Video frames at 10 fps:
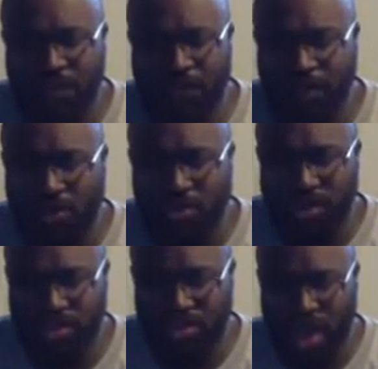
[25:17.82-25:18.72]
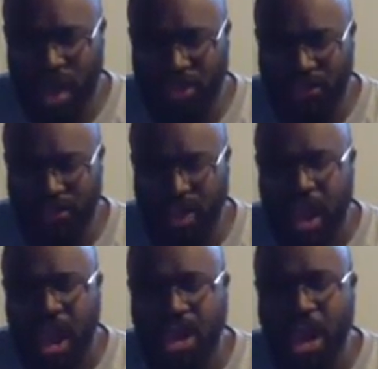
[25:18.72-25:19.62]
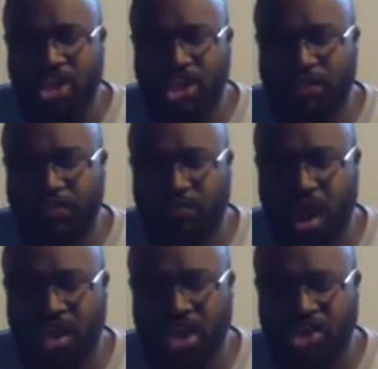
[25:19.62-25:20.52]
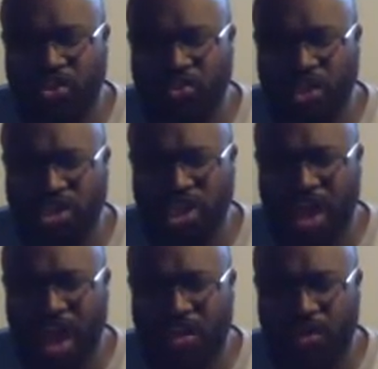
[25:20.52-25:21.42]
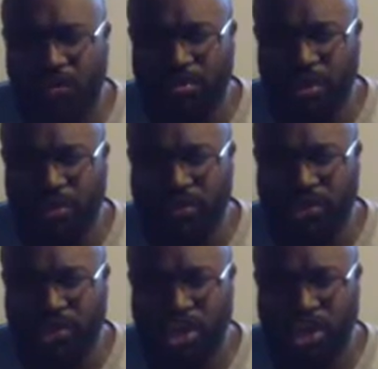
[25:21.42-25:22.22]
focused in class. And I just pray that you just allow his parents